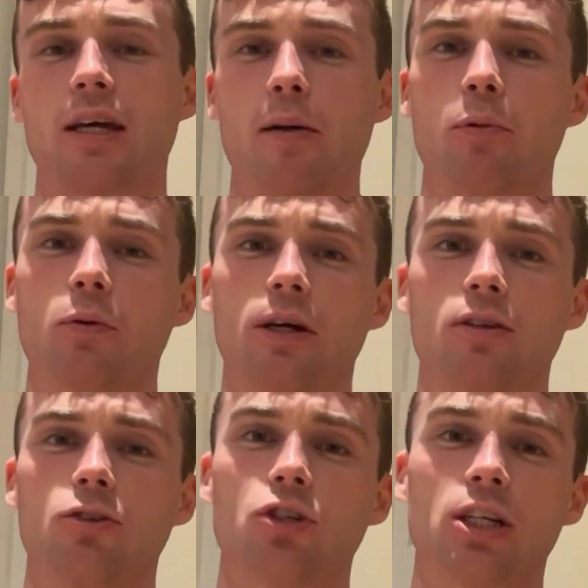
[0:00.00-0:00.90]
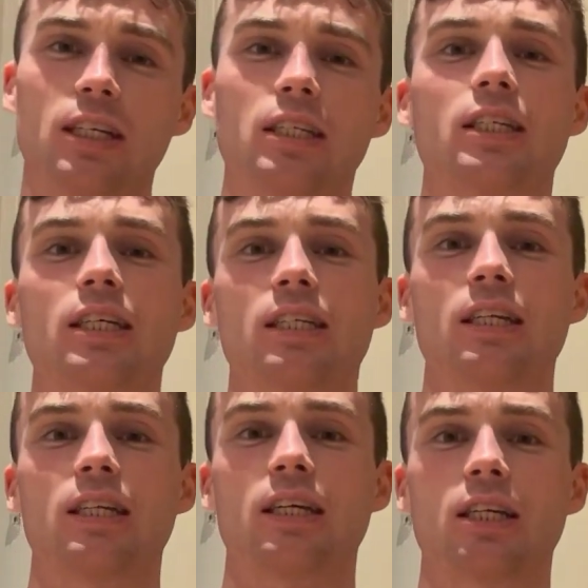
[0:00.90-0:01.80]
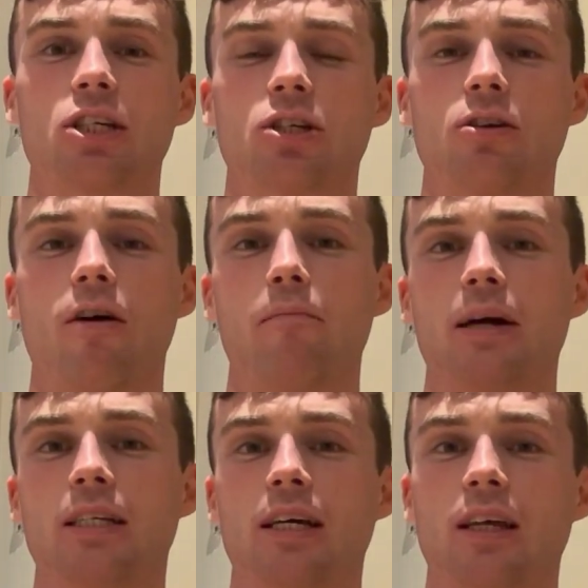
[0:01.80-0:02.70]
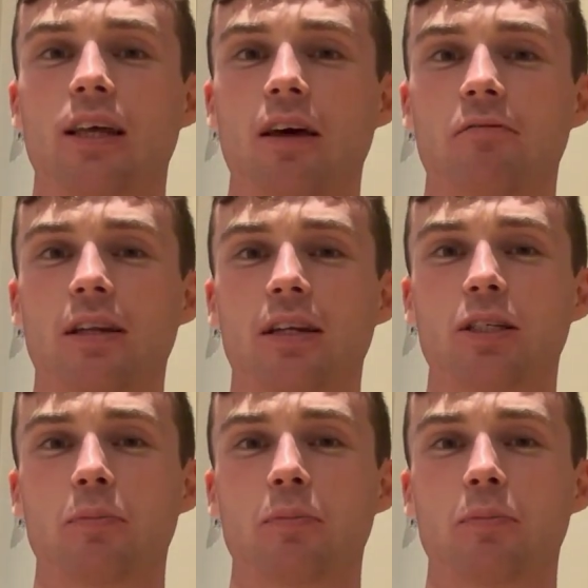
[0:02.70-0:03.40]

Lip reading: tempo in usually is a decent indication of my 10k fitness,